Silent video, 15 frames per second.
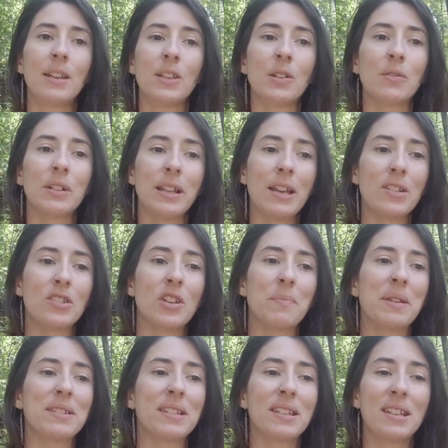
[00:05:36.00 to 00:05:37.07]
Your relationship
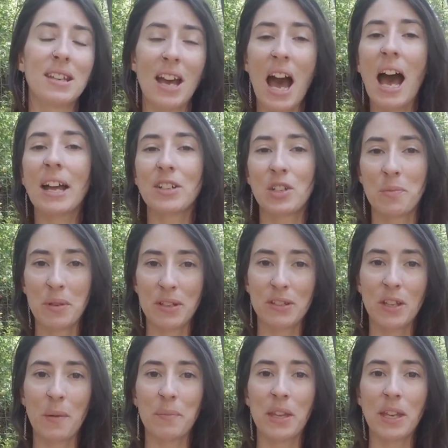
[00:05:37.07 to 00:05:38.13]
has got to be
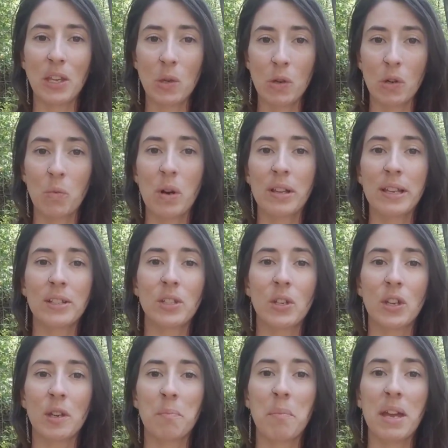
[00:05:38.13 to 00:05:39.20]
something you are willing
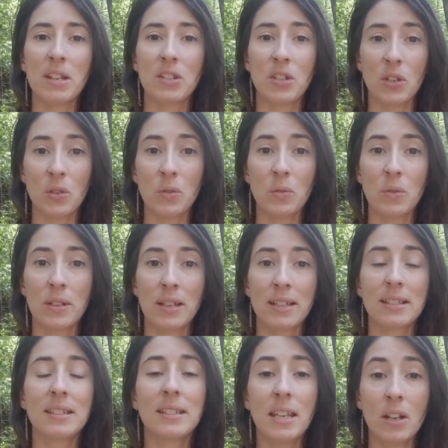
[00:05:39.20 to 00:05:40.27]
to commit to
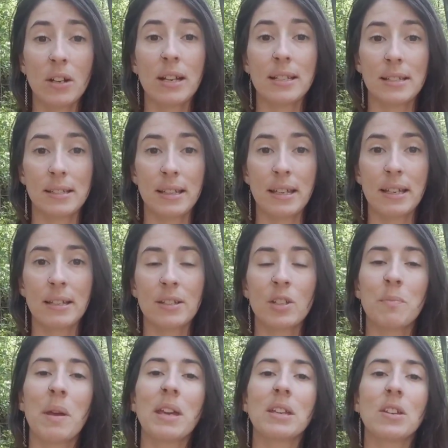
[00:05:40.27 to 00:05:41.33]
seriously,
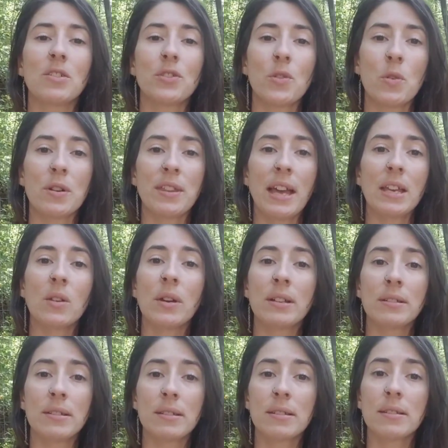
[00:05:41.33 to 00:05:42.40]
to making sure that you
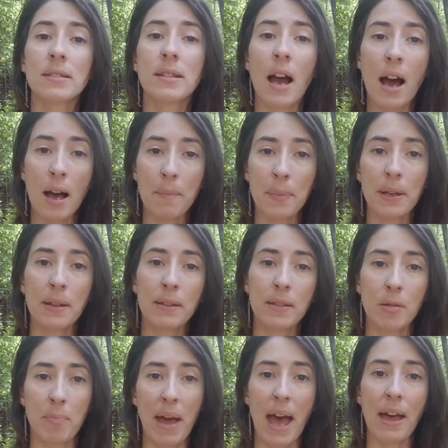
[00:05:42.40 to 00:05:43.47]
can stop
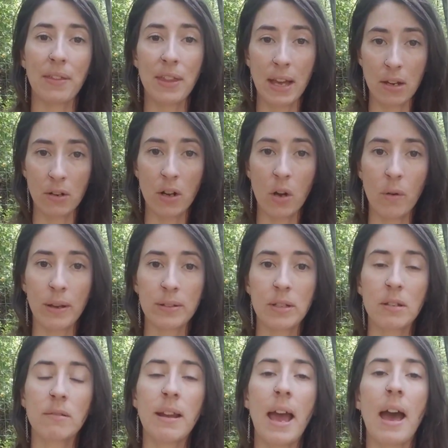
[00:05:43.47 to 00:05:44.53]
the path that you're going
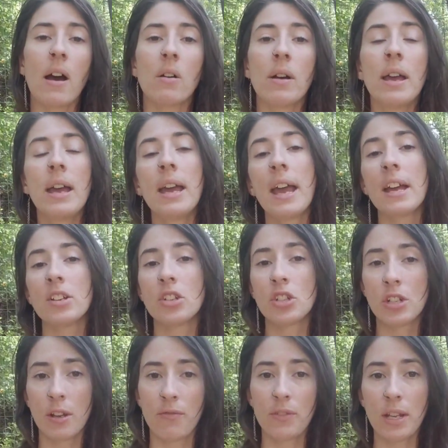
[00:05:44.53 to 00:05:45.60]
to now and
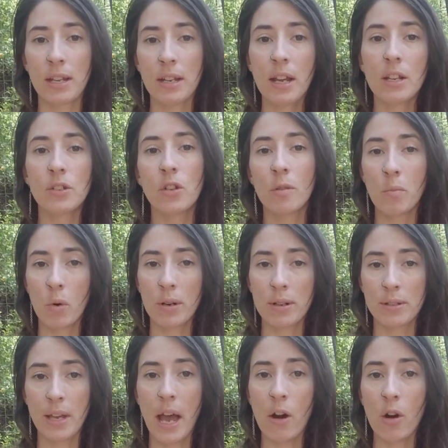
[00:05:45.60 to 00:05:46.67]
shift it to a more
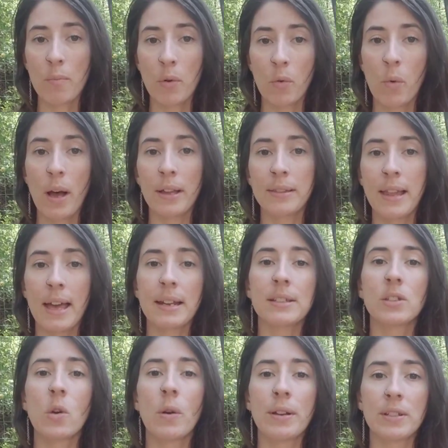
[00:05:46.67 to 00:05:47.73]
desirable one that
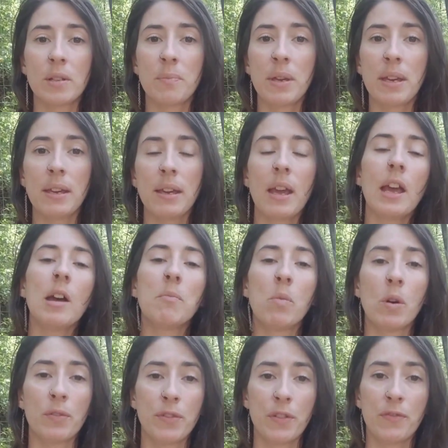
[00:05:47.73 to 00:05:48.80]
is going to be
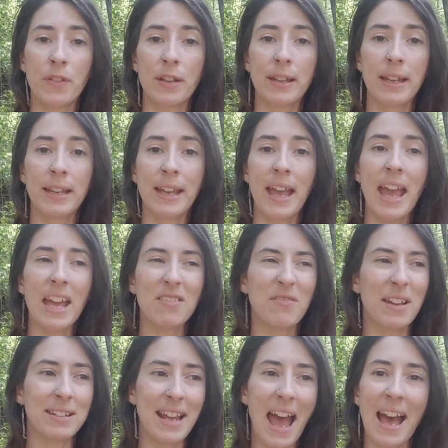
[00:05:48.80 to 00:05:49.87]
more fulfilling,
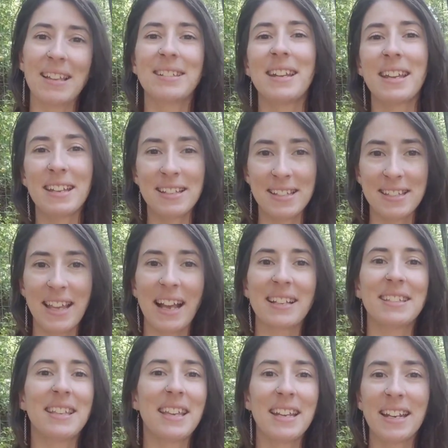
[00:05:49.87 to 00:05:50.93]
fantastic, and
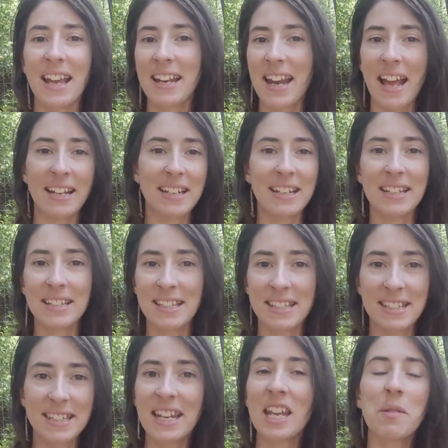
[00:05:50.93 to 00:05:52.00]
sexy, and connected, and
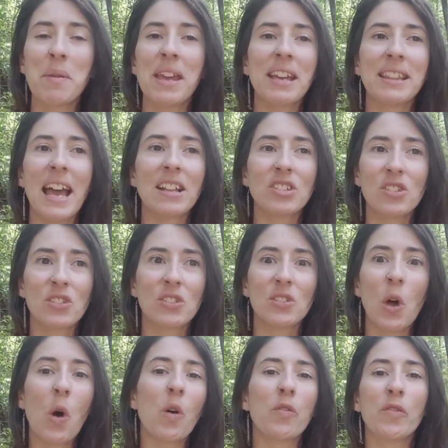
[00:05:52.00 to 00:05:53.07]
steamy, and that
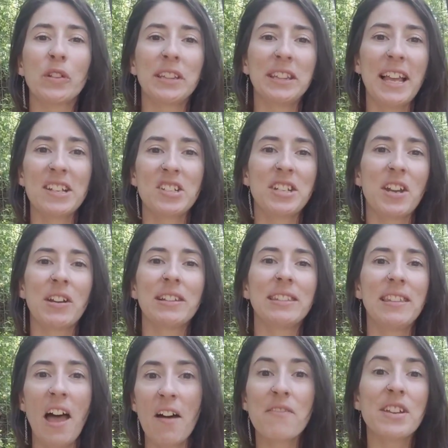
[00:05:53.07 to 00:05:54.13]
soulful, legendary
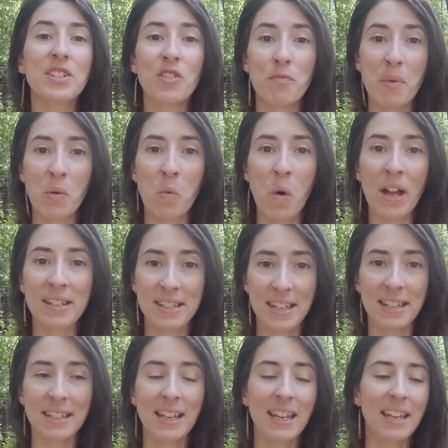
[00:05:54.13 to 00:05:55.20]
love that you've been
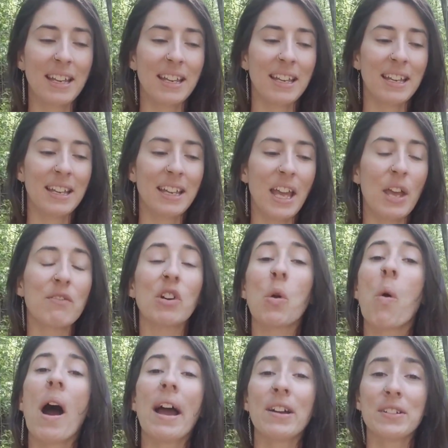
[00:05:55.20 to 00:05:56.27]
wanting. It
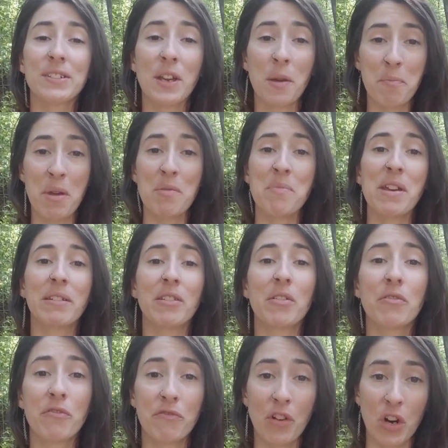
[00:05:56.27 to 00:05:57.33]
requires commitment
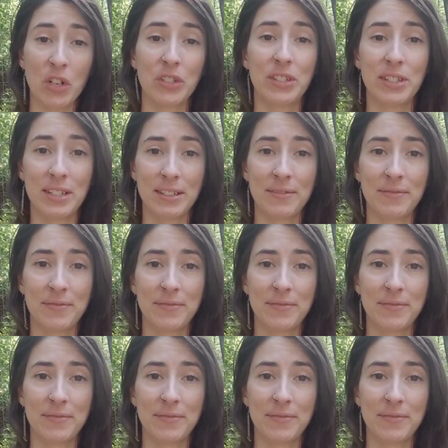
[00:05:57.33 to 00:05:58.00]
first.